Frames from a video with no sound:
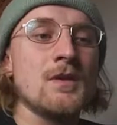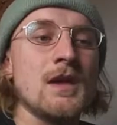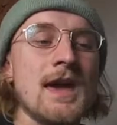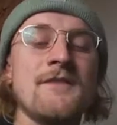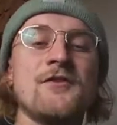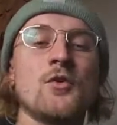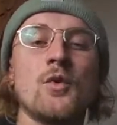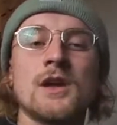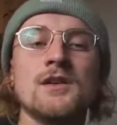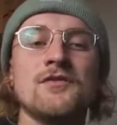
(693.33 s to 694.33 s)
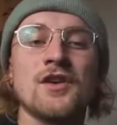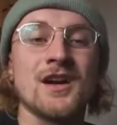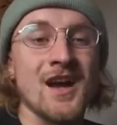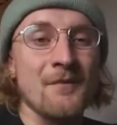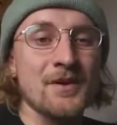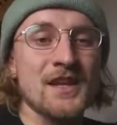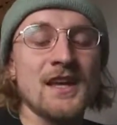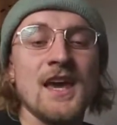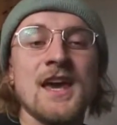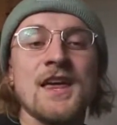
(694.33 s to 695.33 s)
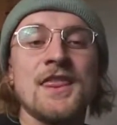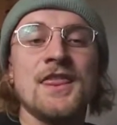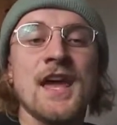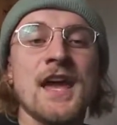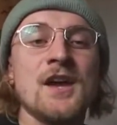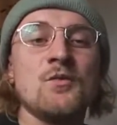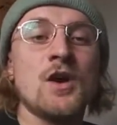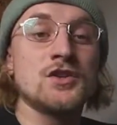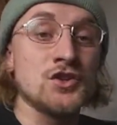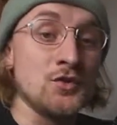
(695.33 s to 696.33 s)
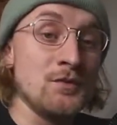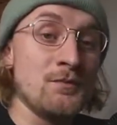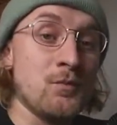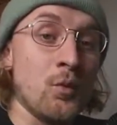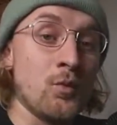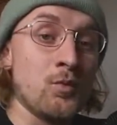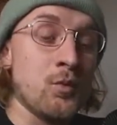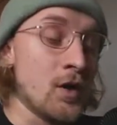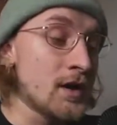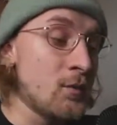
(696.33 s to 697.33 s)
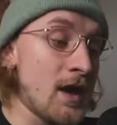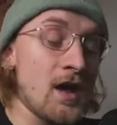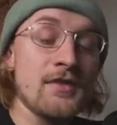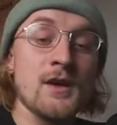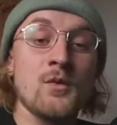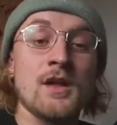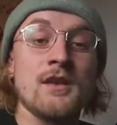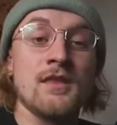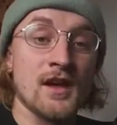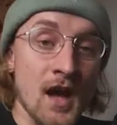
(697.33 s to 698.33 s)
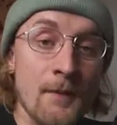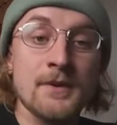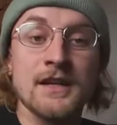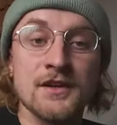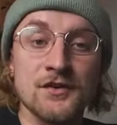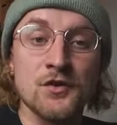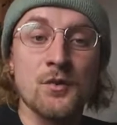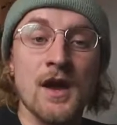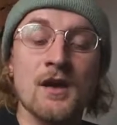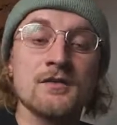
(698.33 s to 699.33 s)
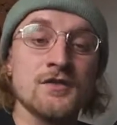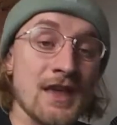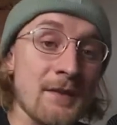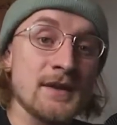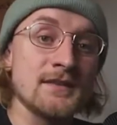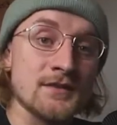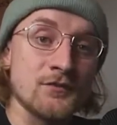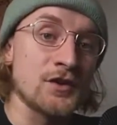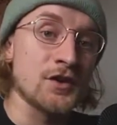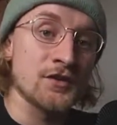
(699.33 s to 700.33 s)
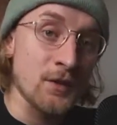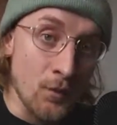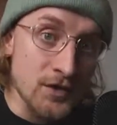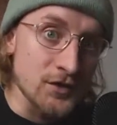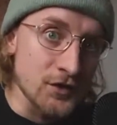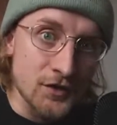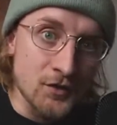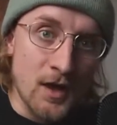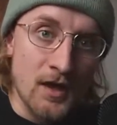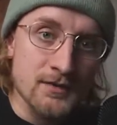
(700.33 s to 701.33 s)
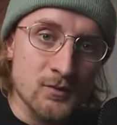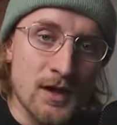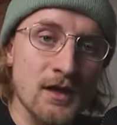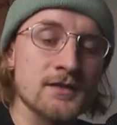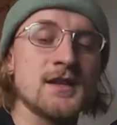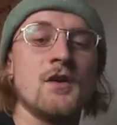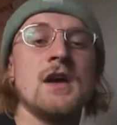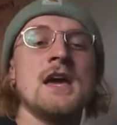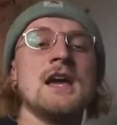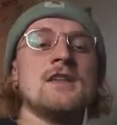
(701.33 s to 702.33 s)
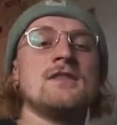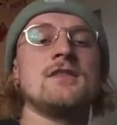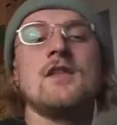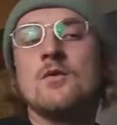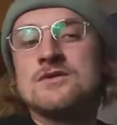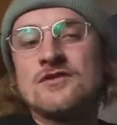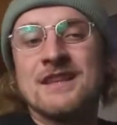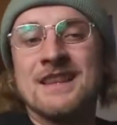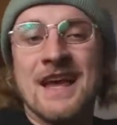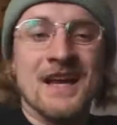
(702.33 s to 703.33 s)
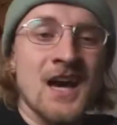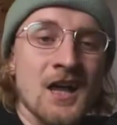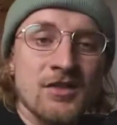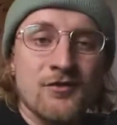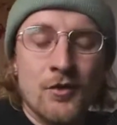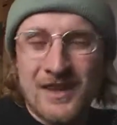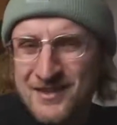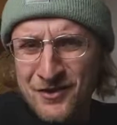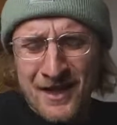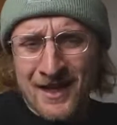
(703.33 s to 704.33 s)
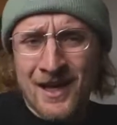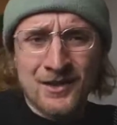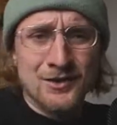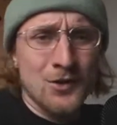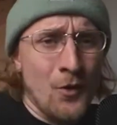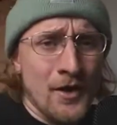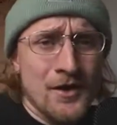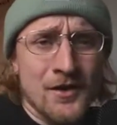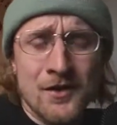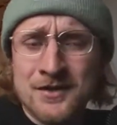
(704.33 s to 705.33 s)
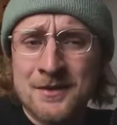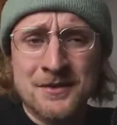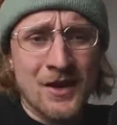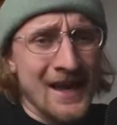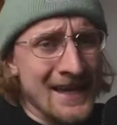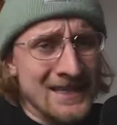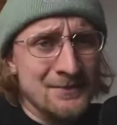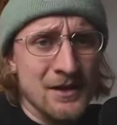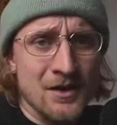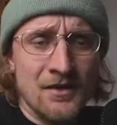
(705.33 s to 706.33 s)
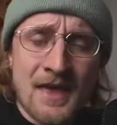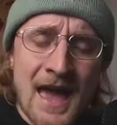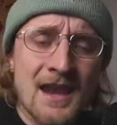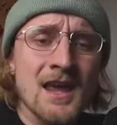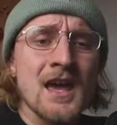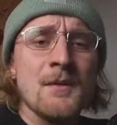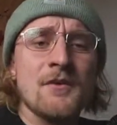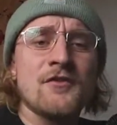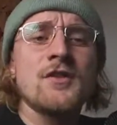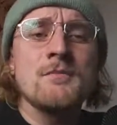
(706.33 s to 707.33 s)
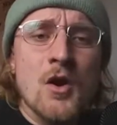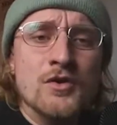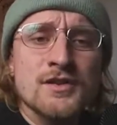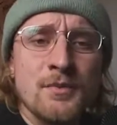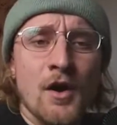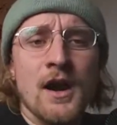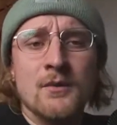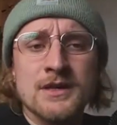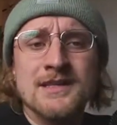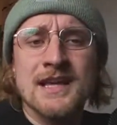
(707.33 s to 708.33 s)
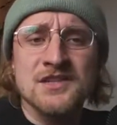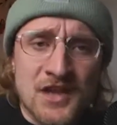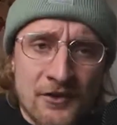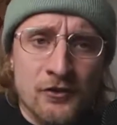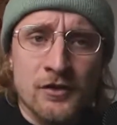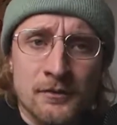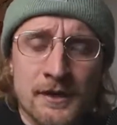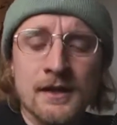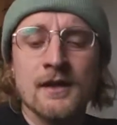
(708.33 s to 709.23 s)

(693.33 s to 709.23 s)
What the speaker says: if you're working for a company, they want you to work well. They want the company to do well. So that means in return, they want you to do well as well. So no one's really like cutthroat unless you're like a lawyer or something. So I can't speak on that. But for the most part, I want to say generally,